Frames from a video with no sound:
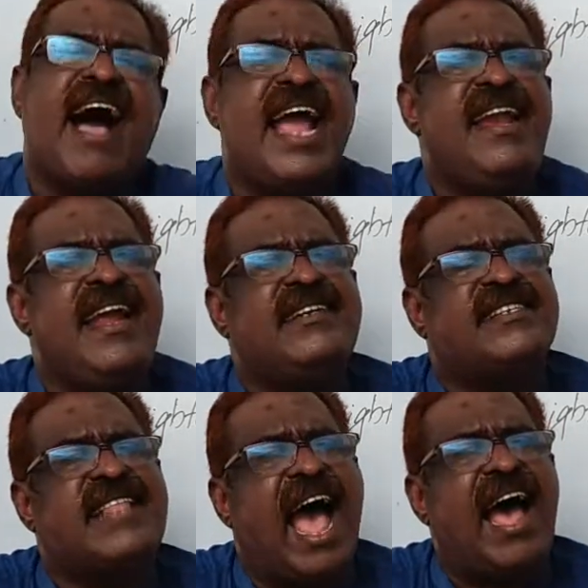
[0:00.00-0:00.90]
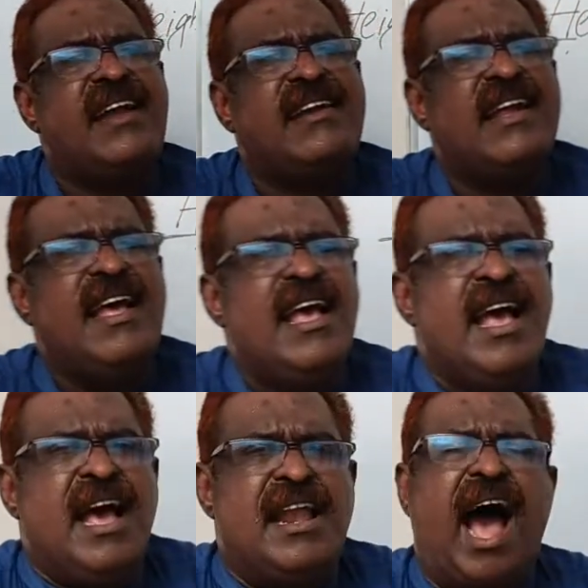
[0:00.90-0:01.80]
highlights that
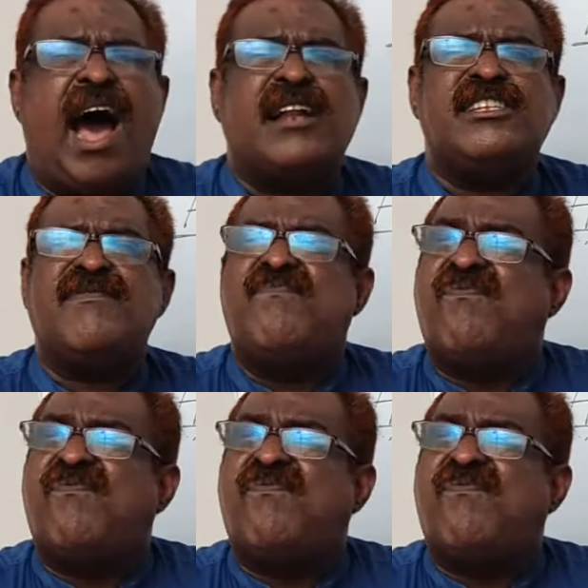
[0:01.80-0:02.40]
large